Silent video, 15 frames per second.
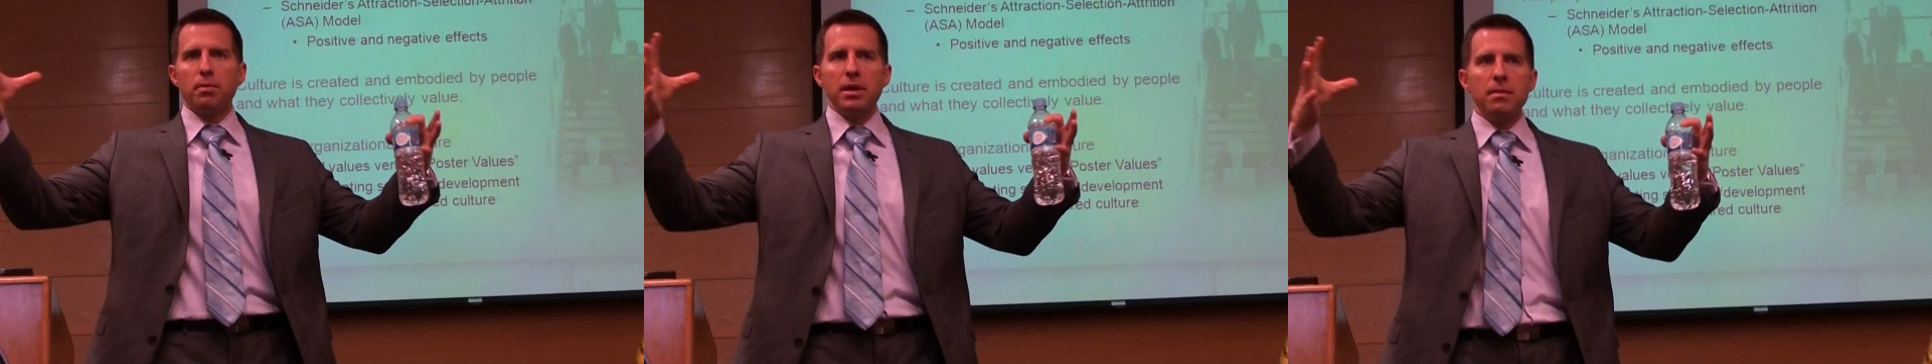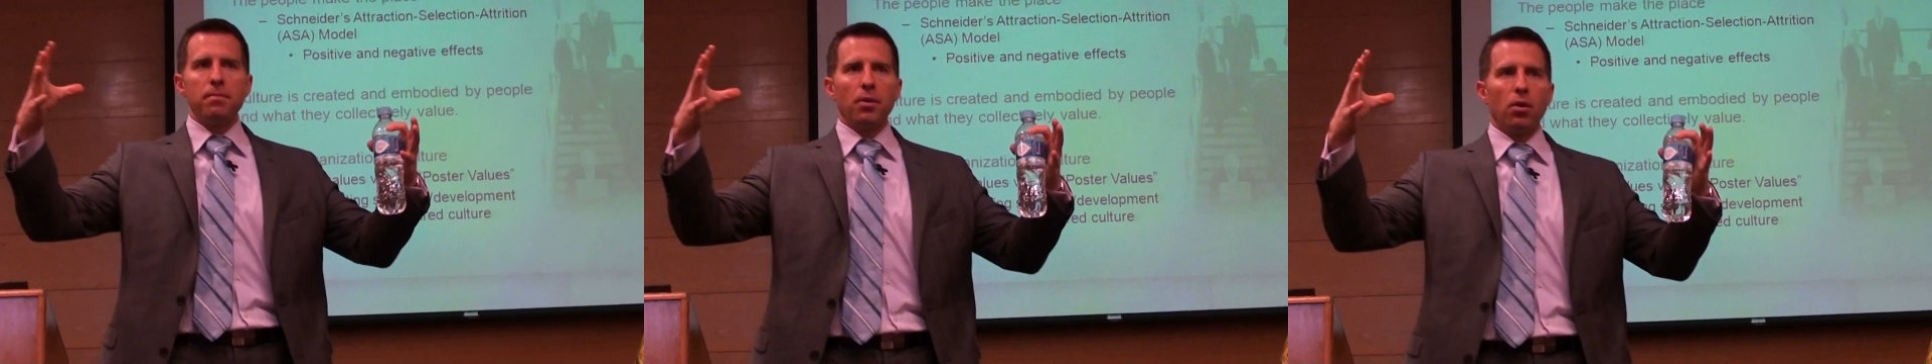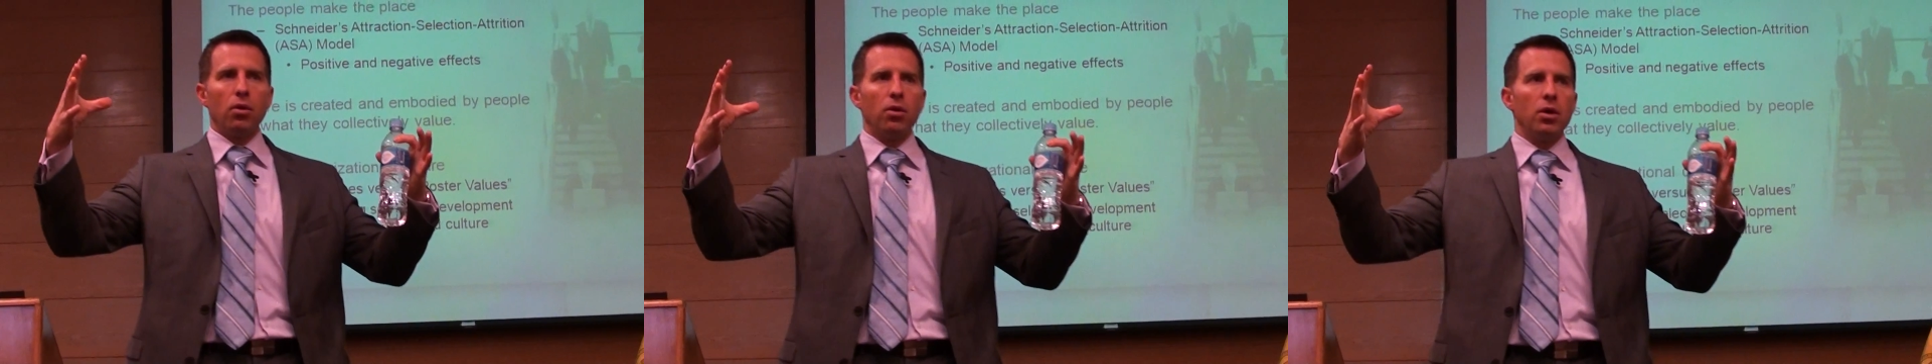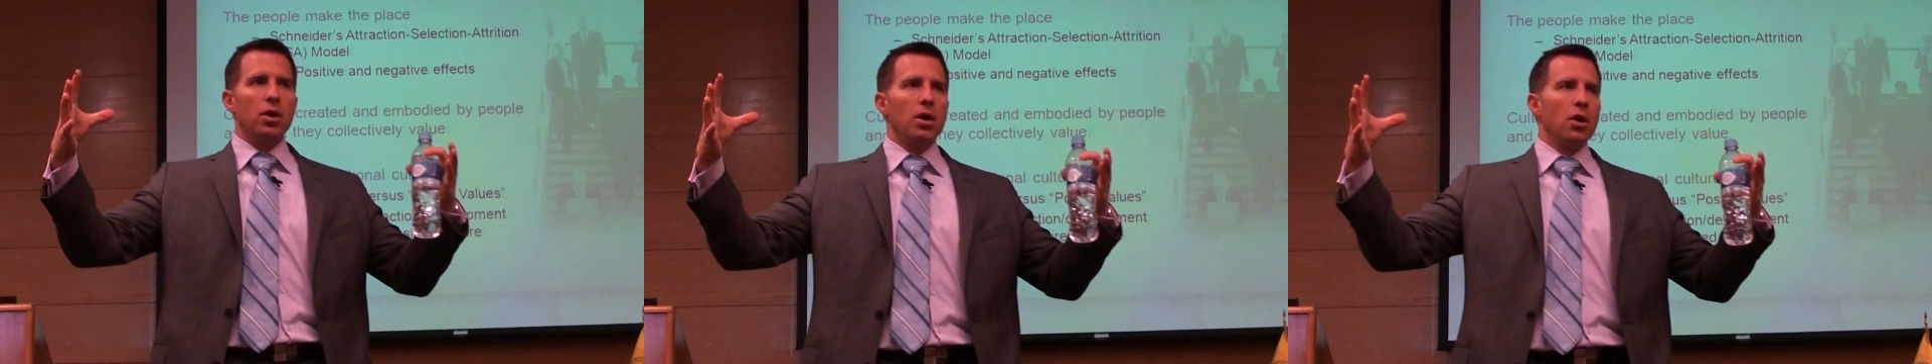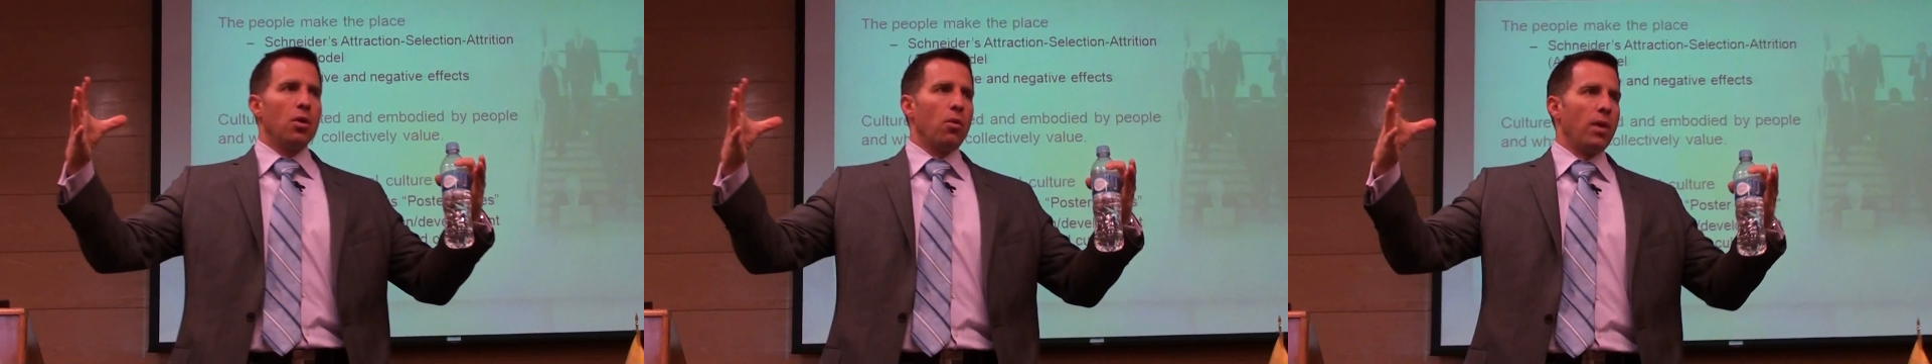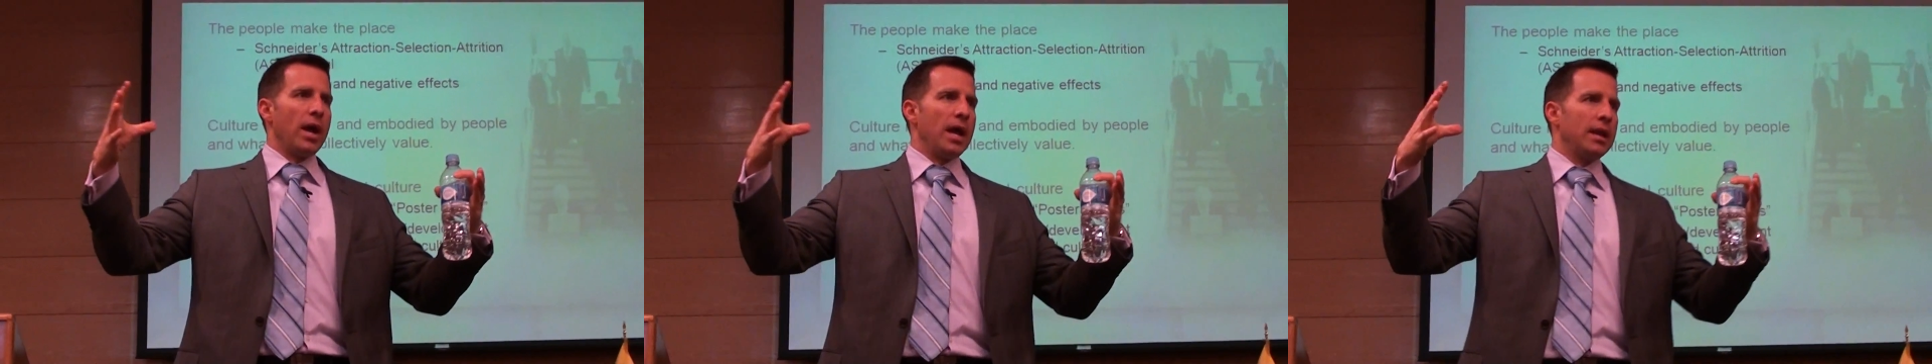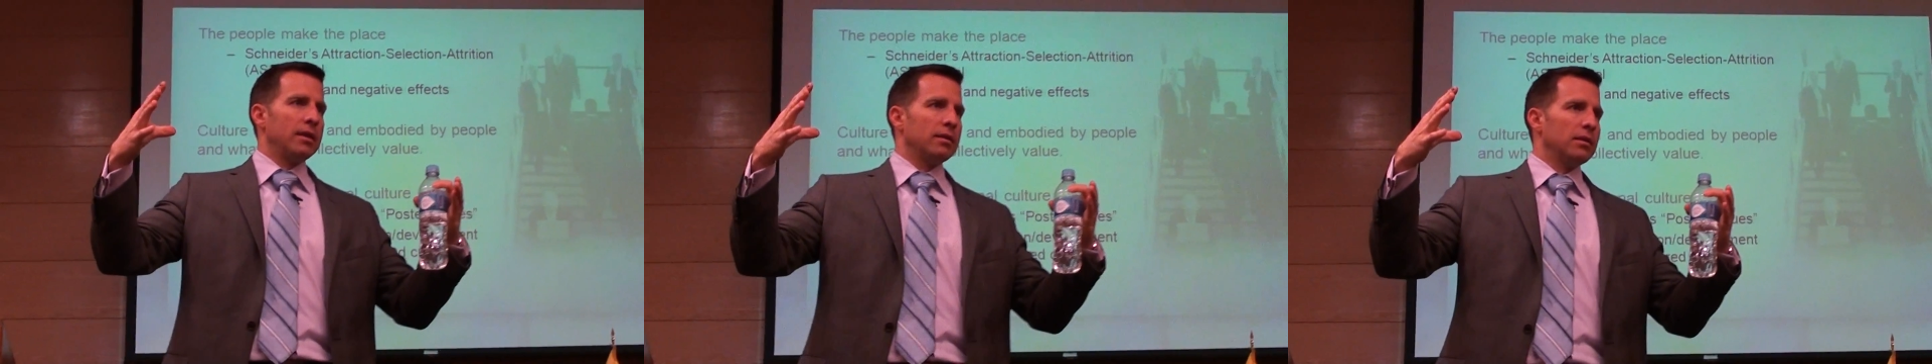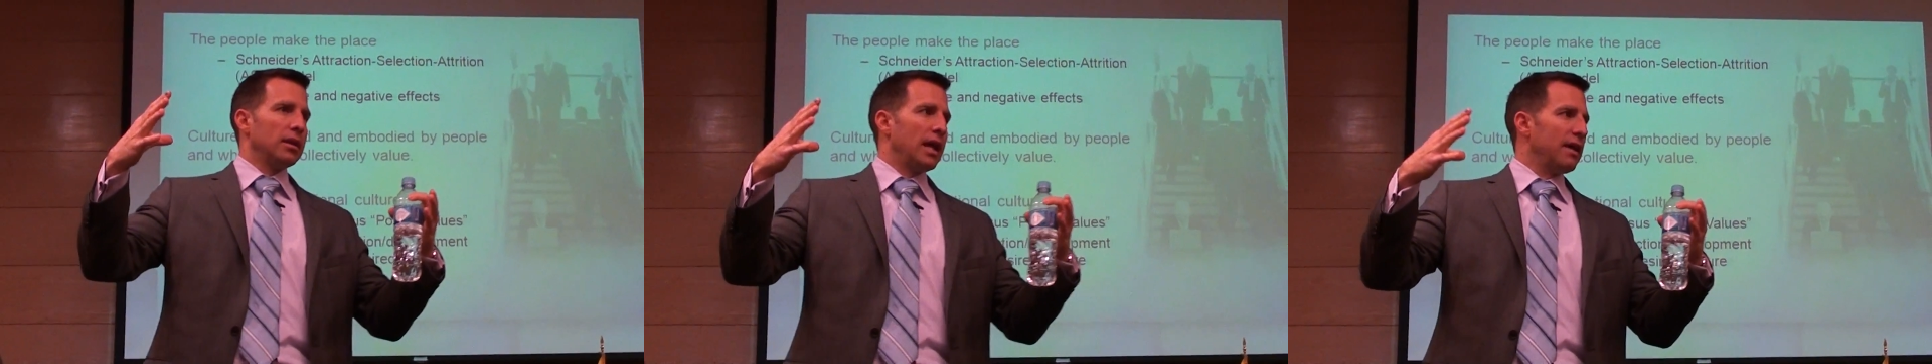people,
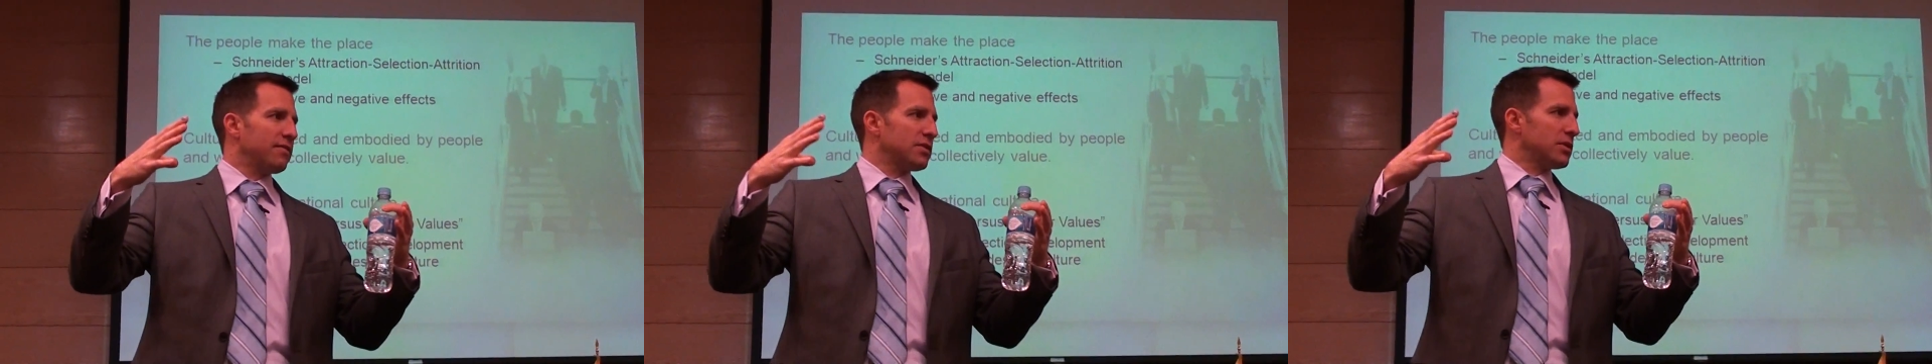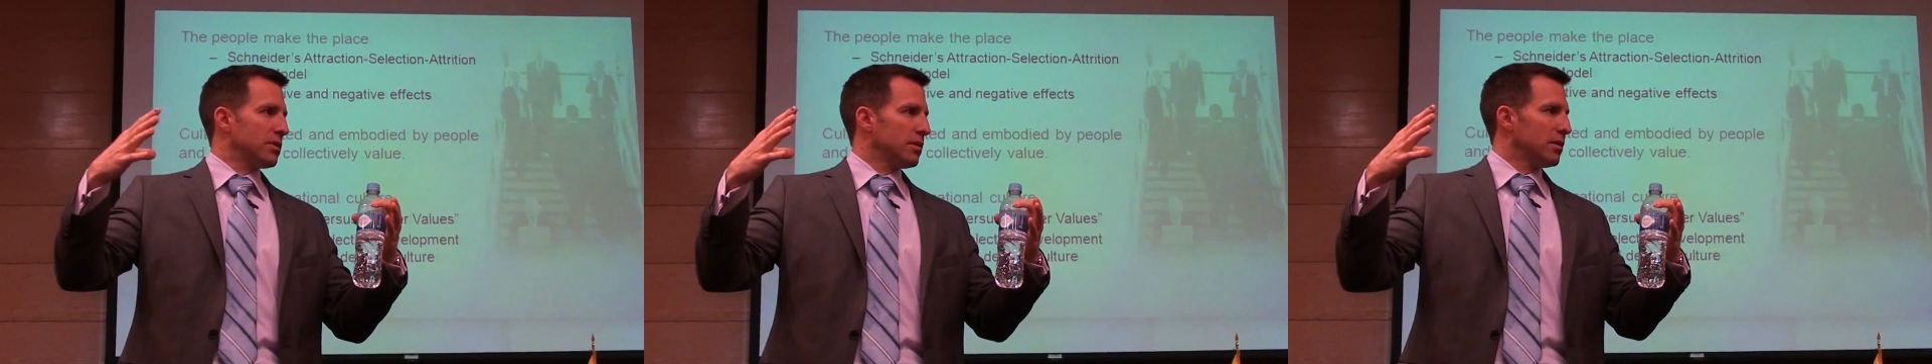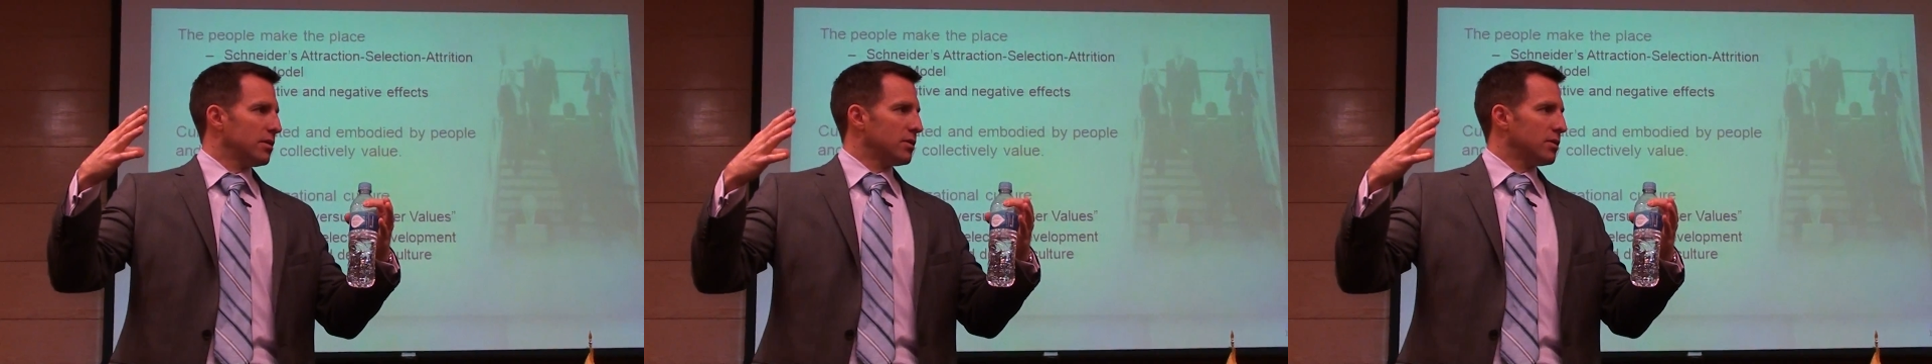when left